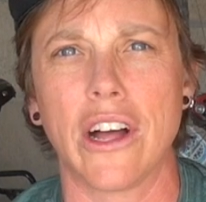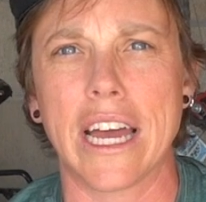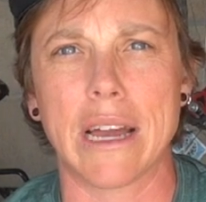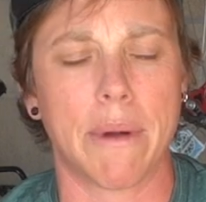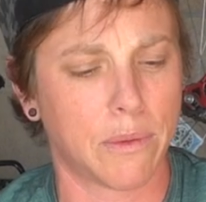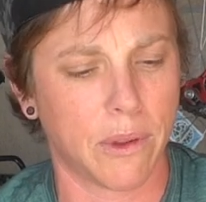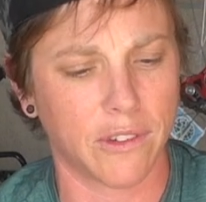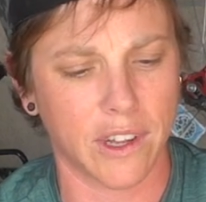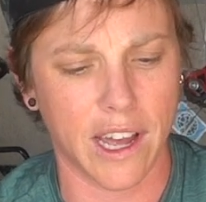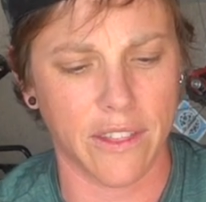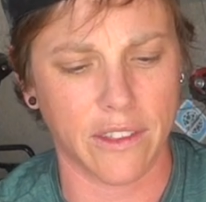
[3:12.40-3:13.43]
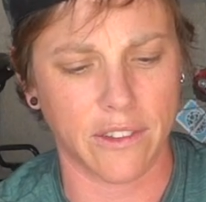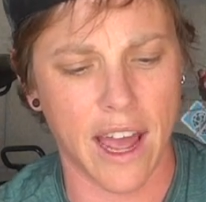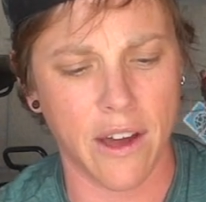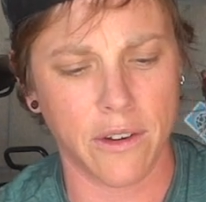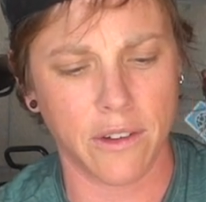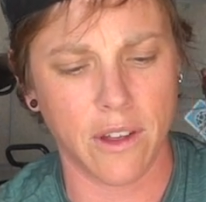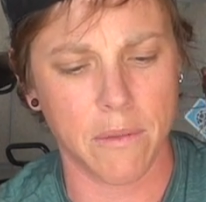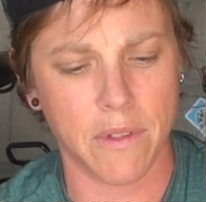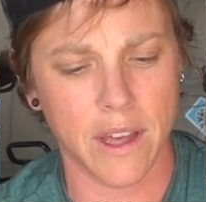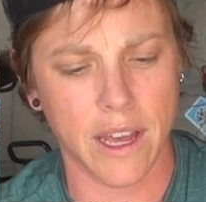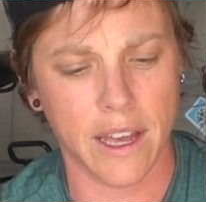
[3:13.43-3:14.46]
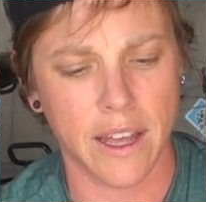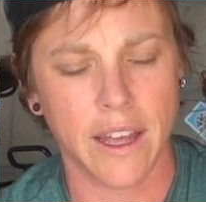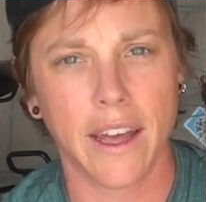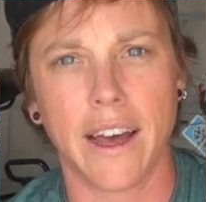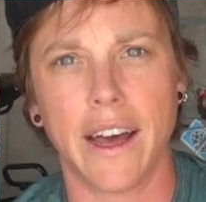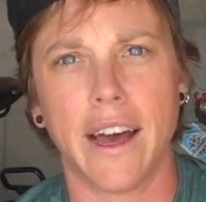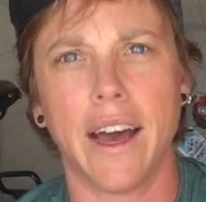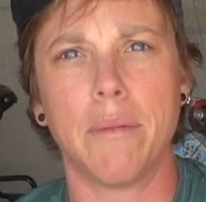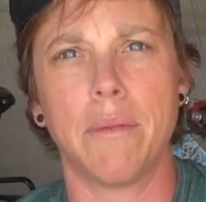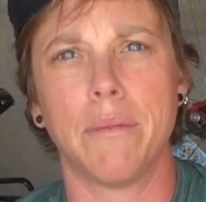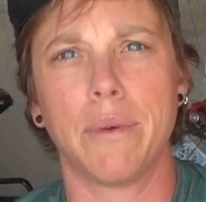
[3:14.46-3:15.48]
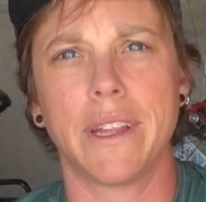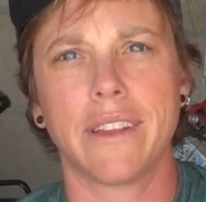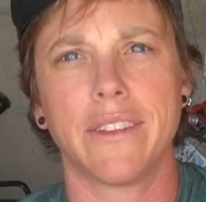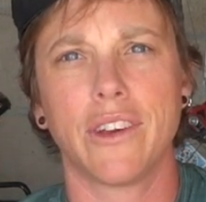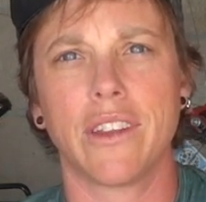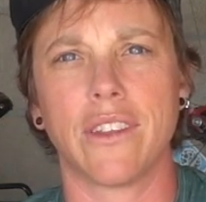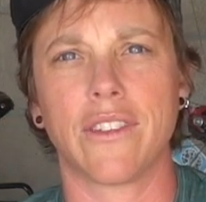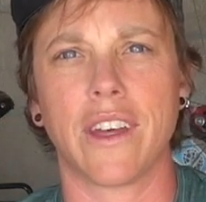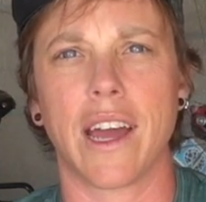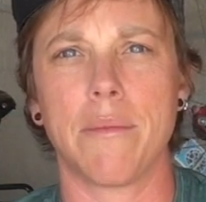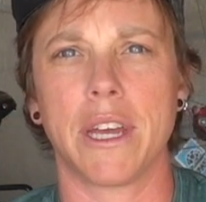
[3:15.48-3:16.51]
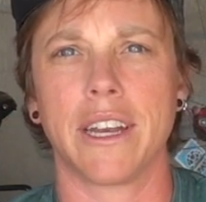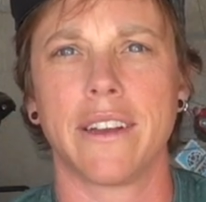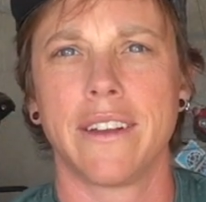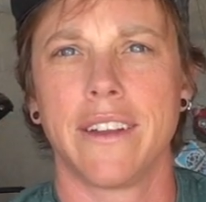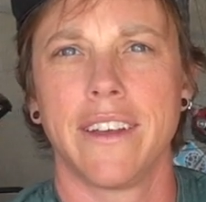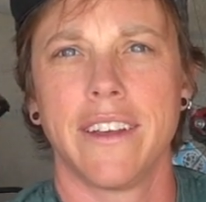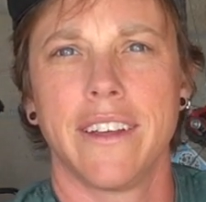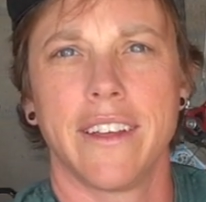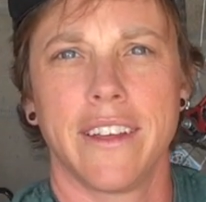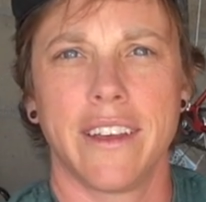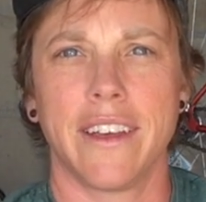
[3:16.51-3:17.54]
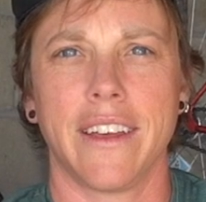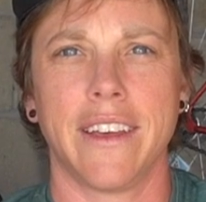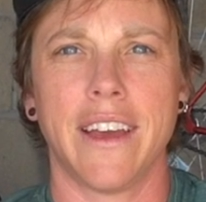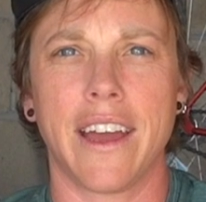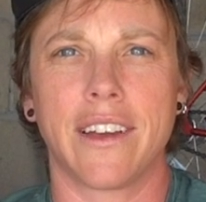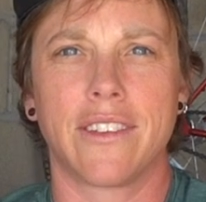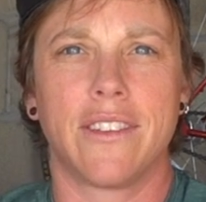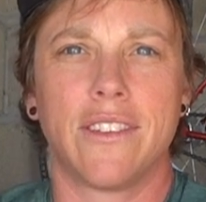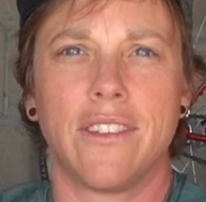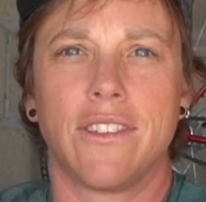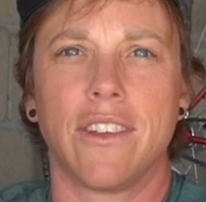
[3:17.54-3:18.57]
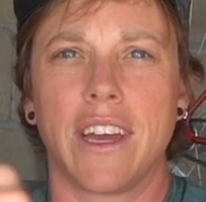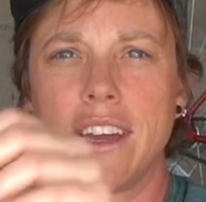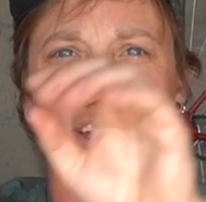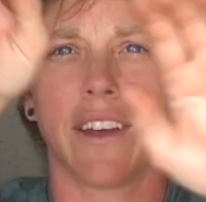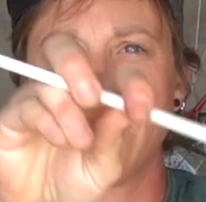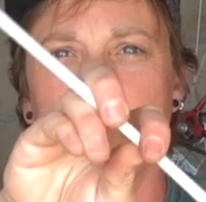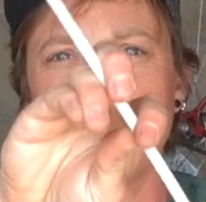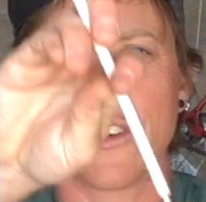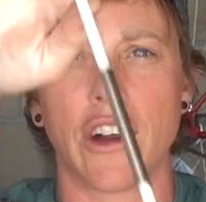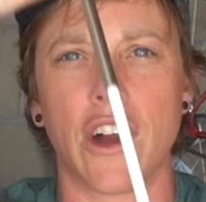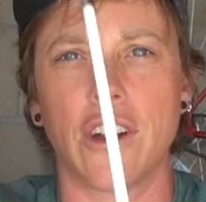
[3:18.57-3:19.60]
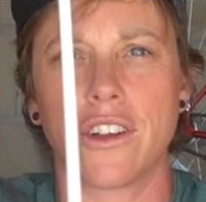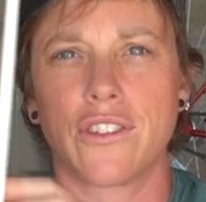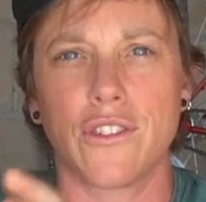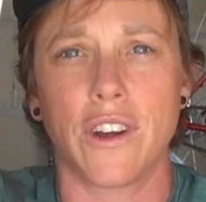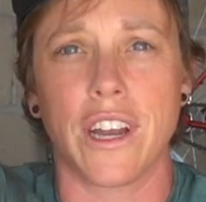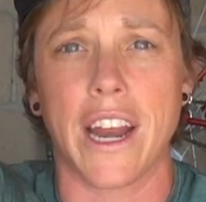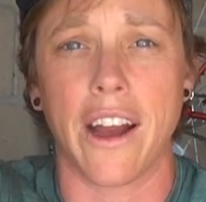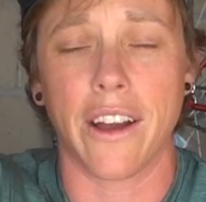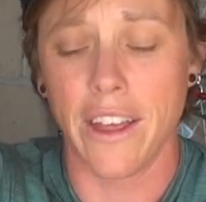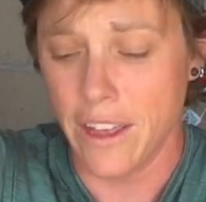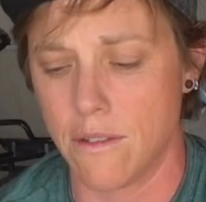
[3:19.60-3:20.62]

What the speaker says: Like, am I supposed to cut this down or something? But look at this thing. I mean, yikes, this is like color guard extraordinaire.